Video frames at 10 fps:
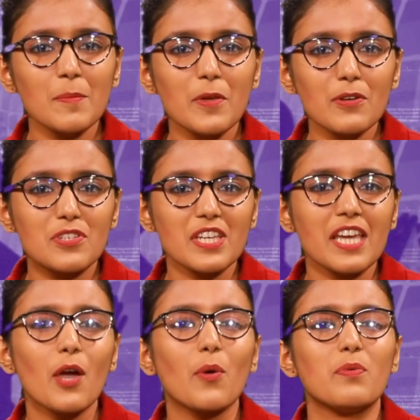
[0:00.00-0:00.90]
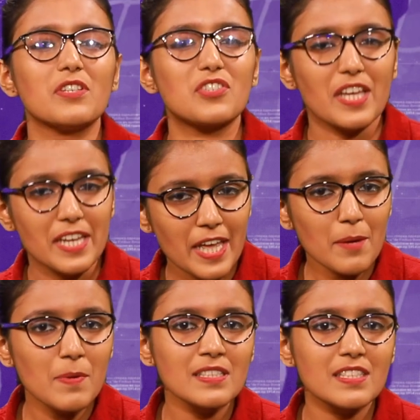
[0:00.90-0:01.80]
beauty which
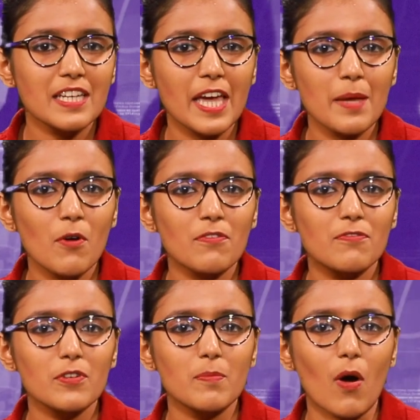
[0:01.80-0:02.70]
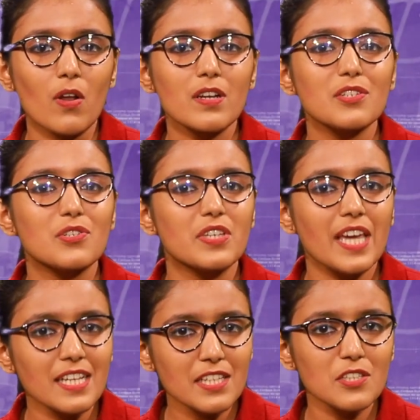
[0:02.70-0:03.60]
enables the game of football to
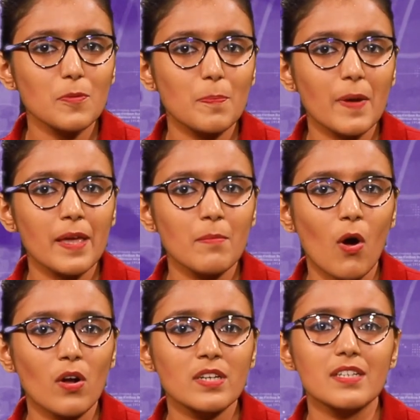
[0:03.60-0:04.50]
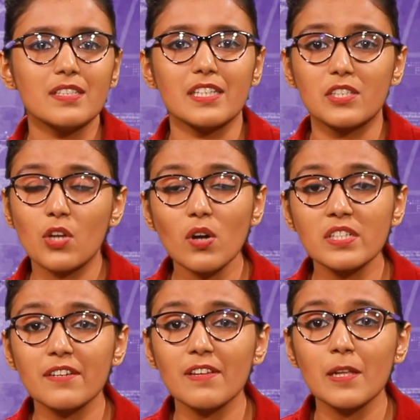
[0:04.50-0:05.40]
get into play mode did not
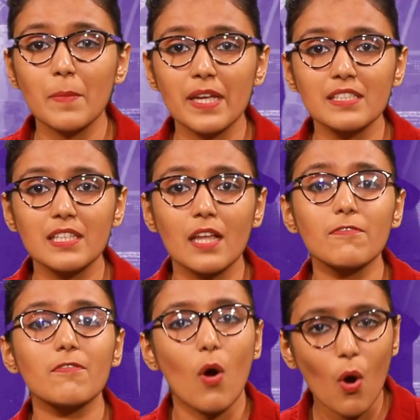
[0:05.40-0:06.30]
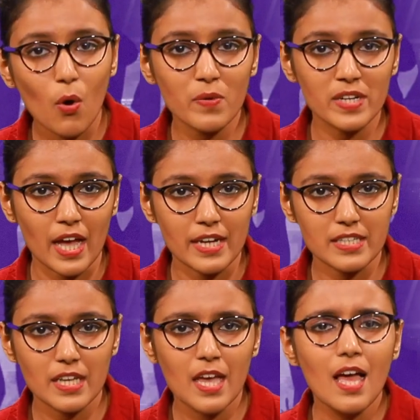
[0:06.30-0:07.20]
develop itself
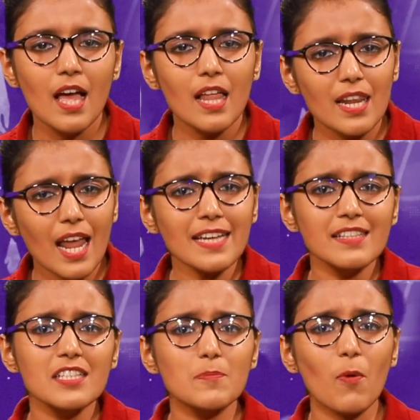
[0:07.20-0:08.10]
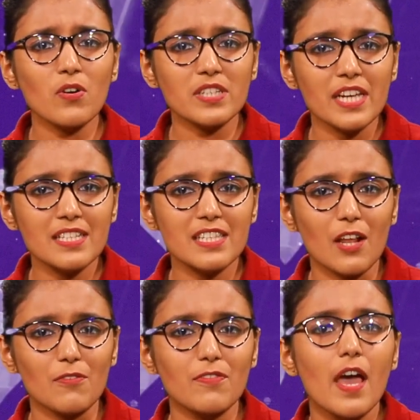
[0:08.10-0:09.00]
overnight. Like the sport
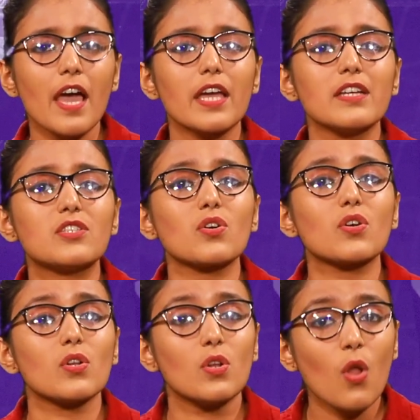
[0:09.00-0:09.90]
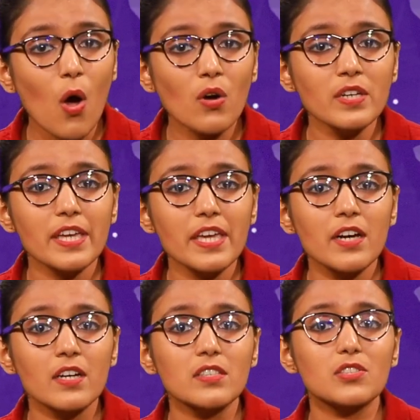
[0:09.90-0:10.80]
itself, it took long
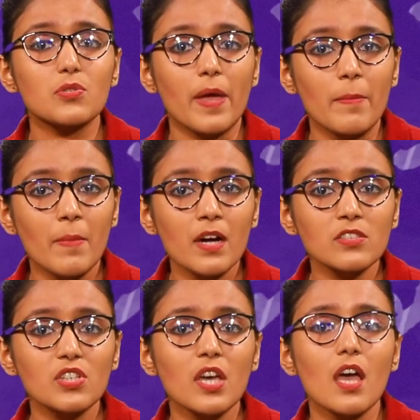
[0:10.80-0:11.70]
years to emerge,